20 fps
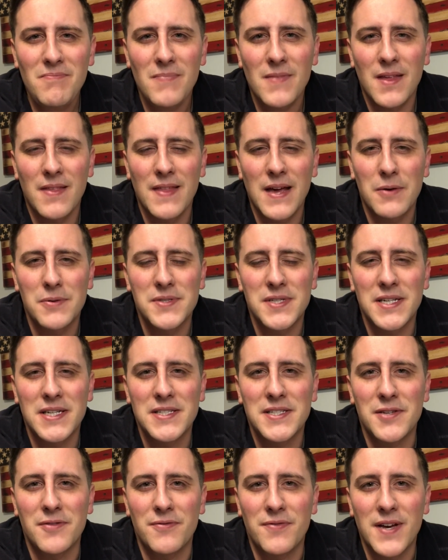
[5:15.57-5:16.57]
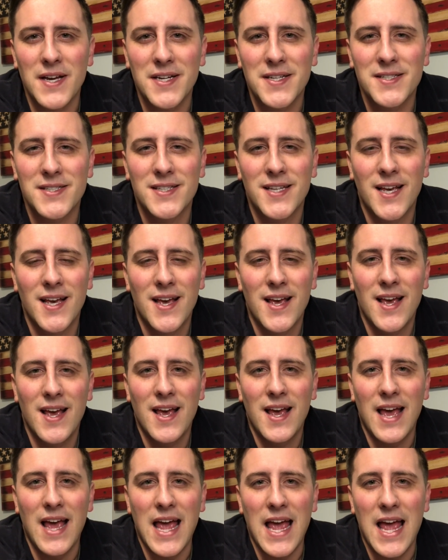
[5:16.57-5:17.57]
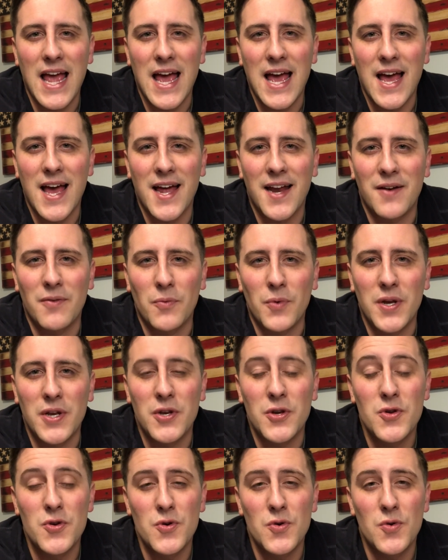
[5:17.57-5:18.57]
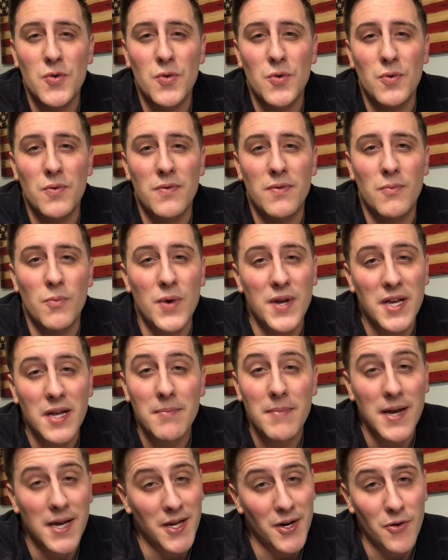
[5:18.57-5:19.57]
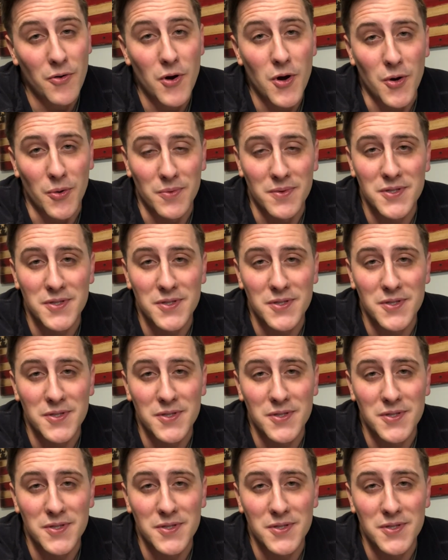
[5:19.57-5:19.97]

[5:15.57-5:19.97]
that was an easy fix, and we knew we could make it our own.